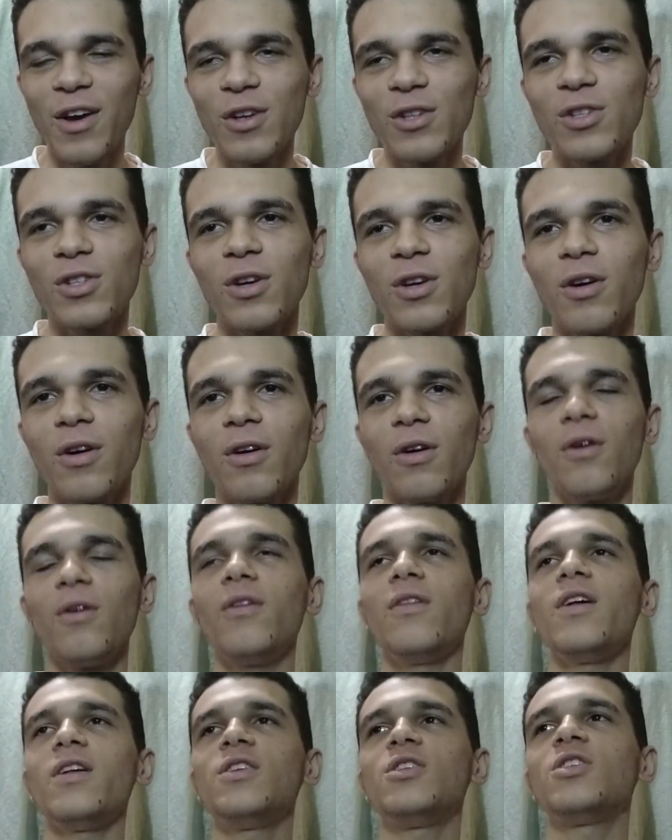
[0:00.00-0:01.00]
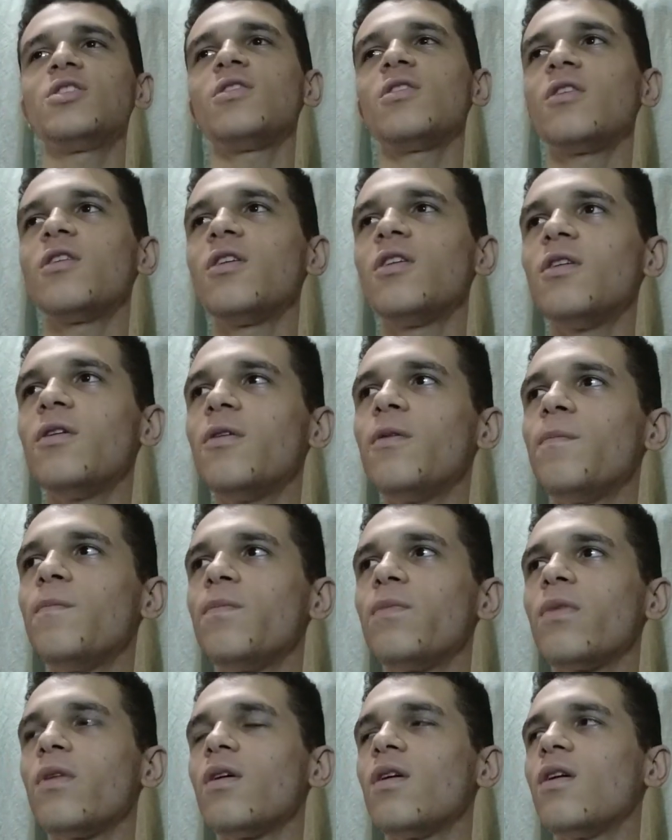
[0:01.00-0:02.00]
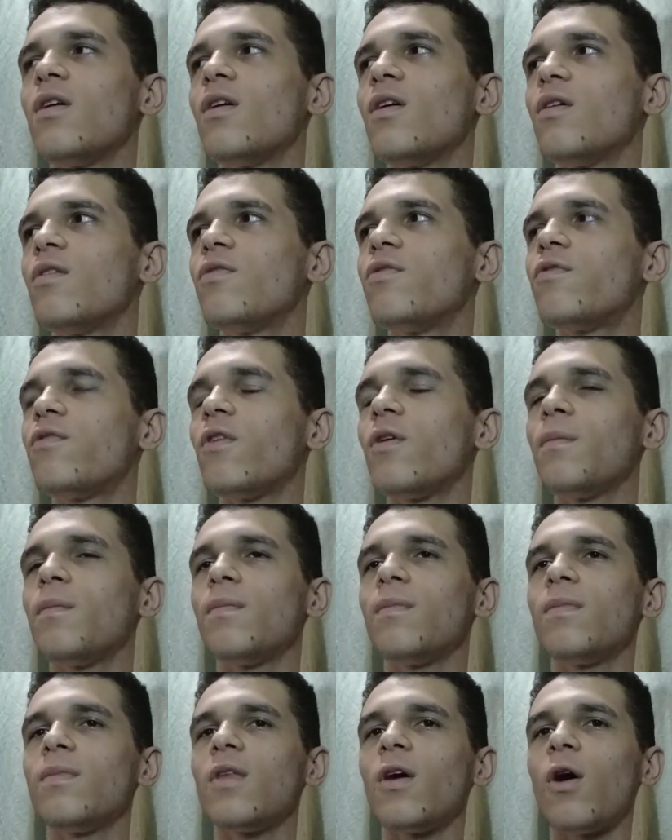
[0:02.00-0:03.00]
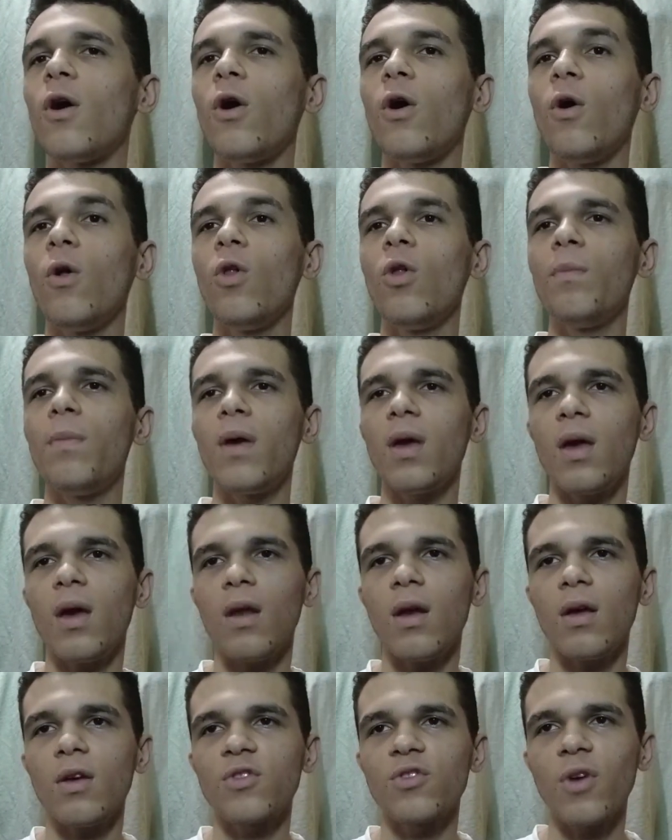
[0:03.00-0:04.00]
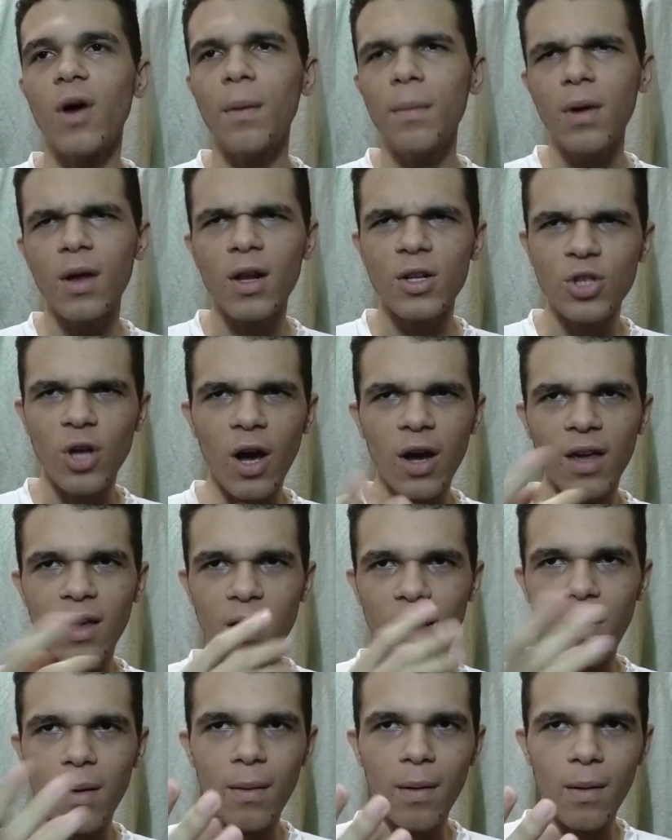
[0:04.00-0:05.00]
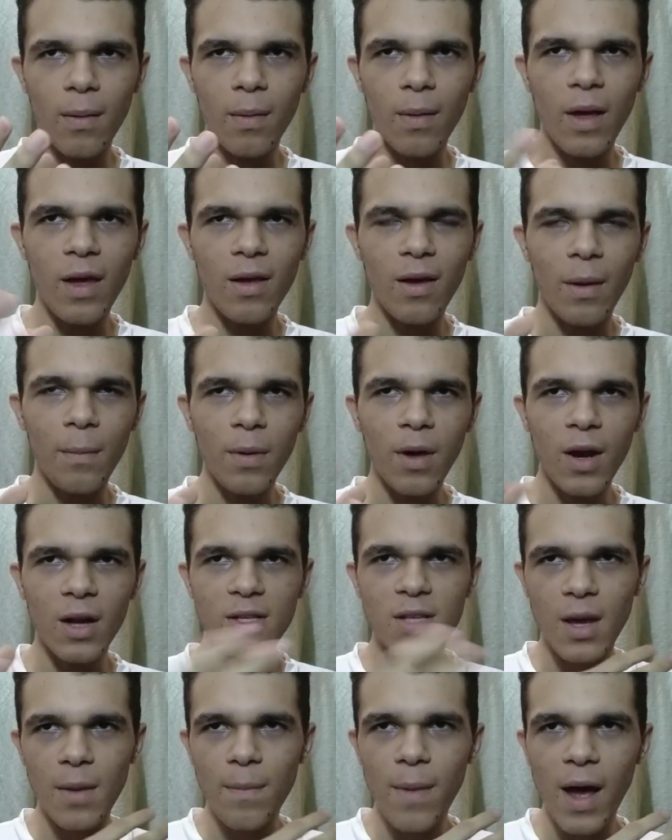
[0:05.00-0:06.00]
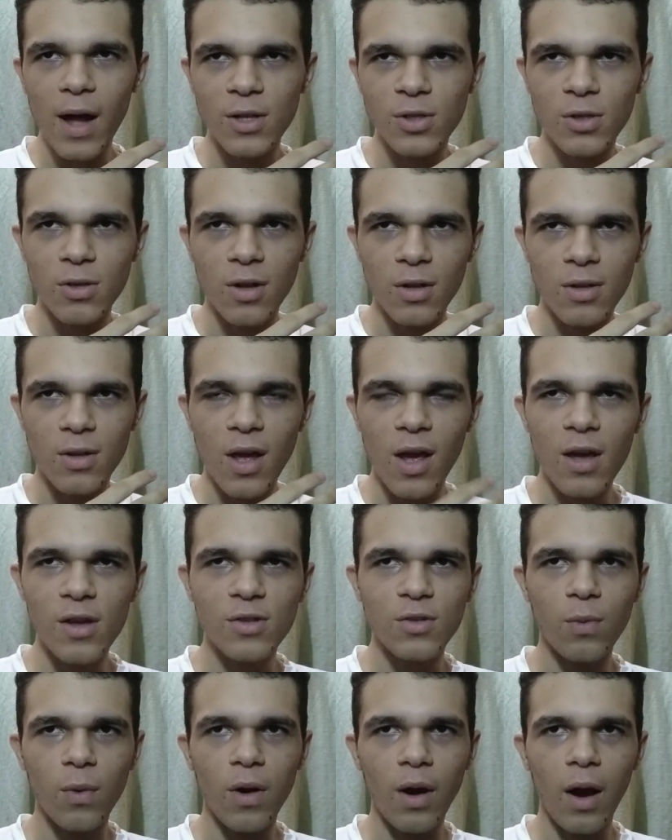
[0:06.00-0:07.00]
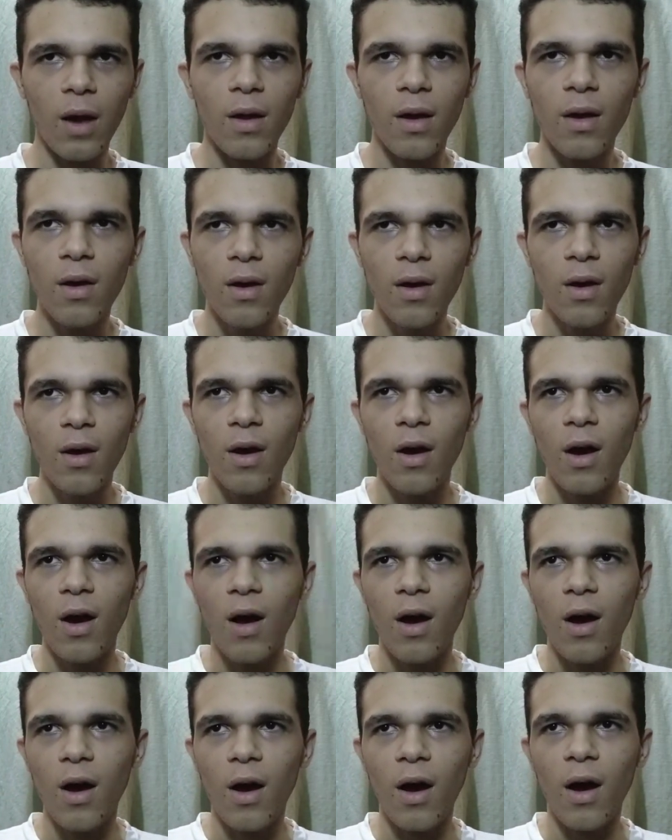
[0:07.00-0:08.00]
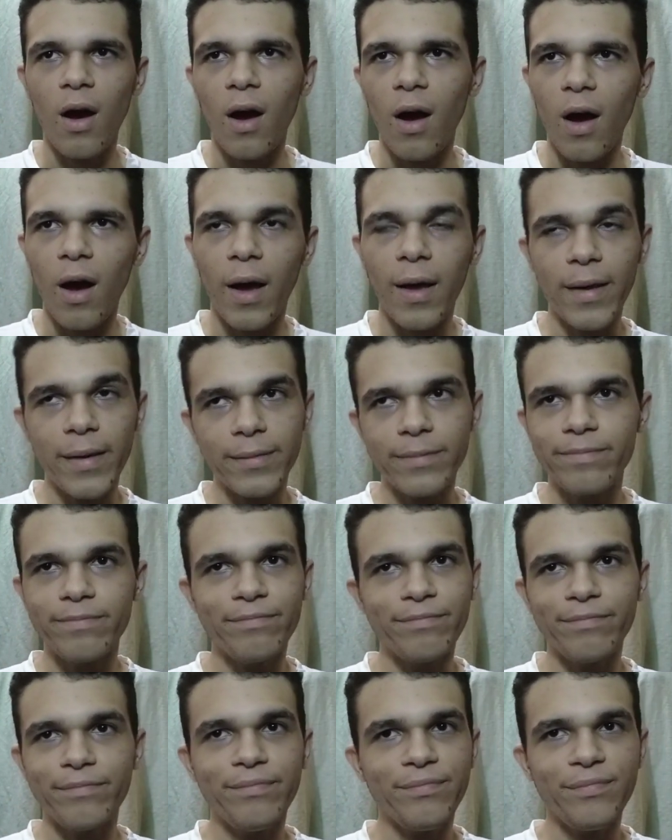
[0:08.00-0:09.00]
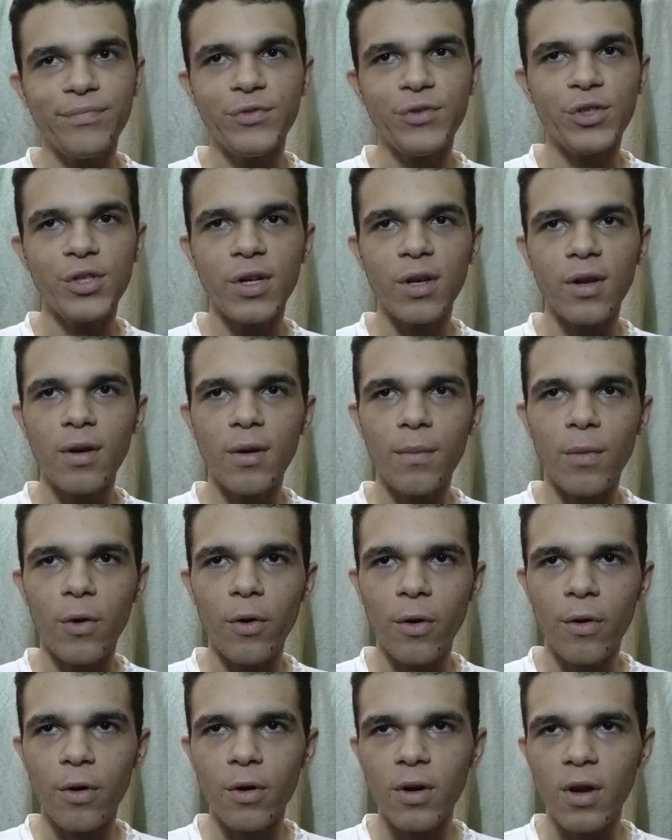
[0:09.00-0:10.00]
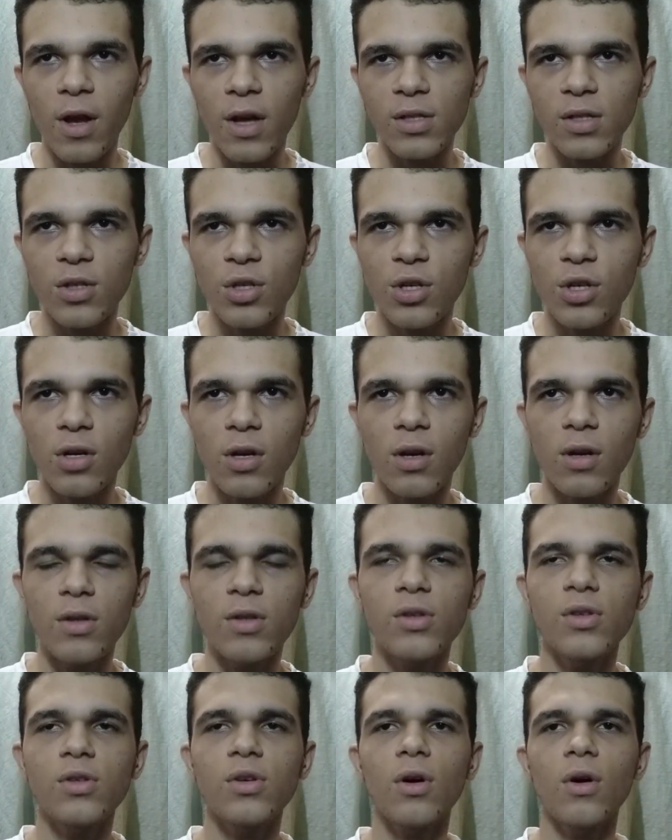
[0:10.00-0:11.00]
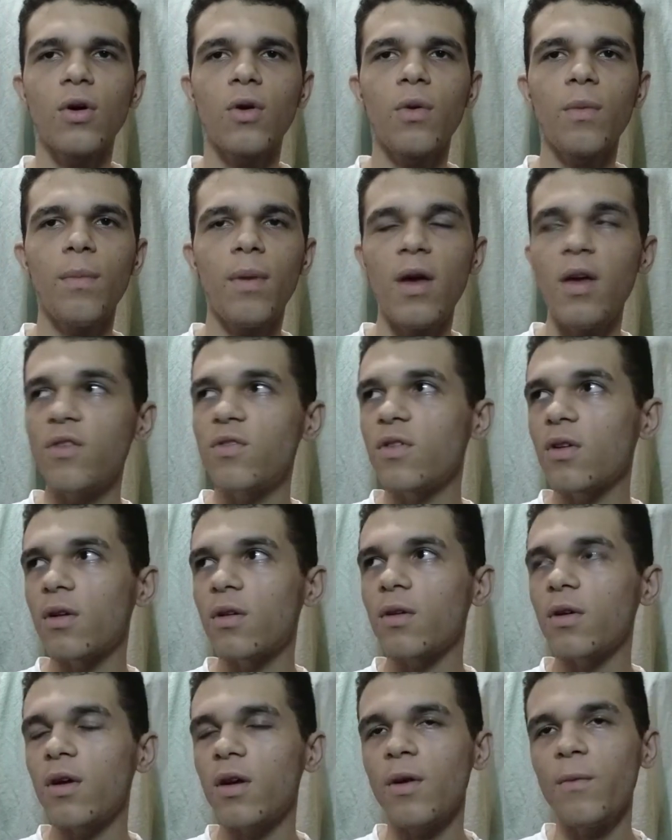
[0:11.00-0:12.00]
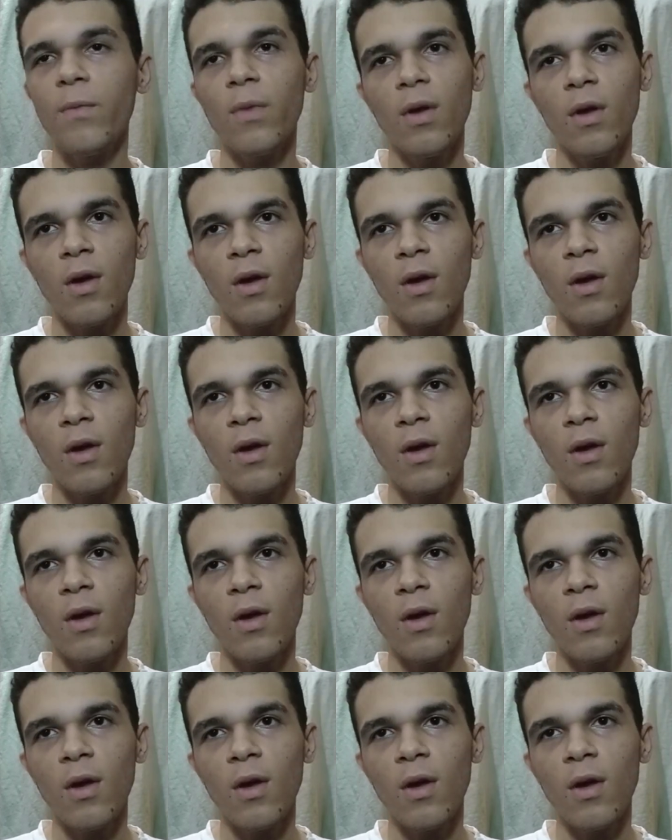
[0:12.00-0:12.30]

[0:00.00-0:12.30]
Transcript: so let's start from the whole beginning. So I'm gonna talk uh, like I'm gonna date back to the days where I I cheated in Mario Kart DS and shit. So basically,